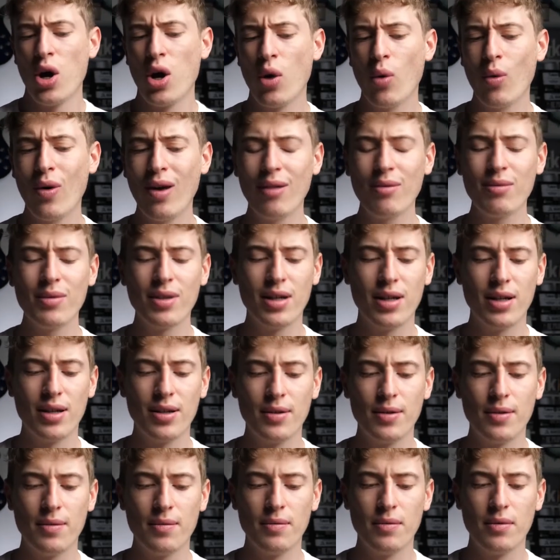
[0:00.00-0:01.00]
well,
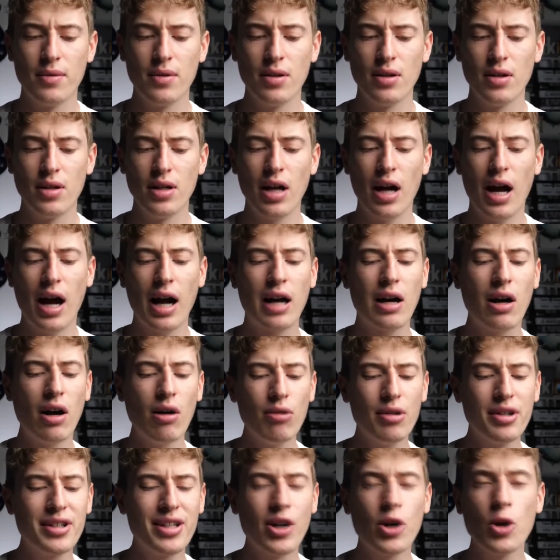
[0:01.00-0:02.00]
I
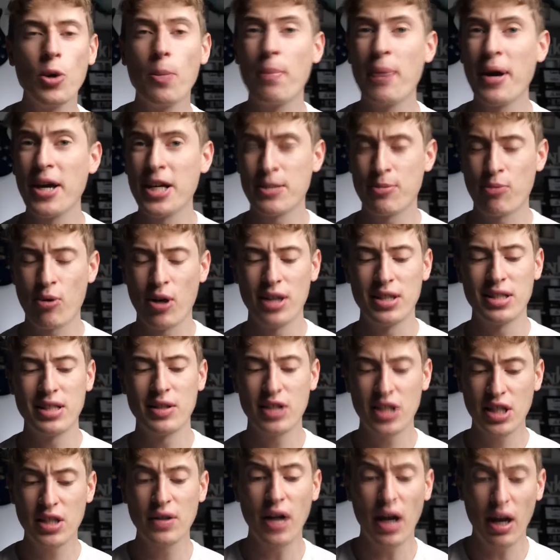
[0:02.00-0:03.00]
can't really tell you base price.
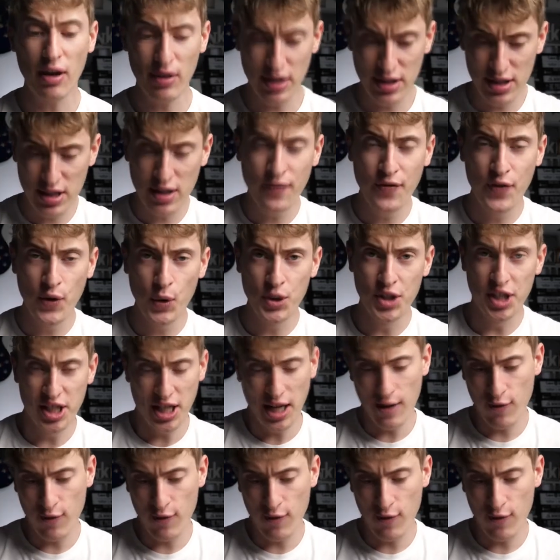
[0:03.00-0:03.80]
It's uh, it's confusing.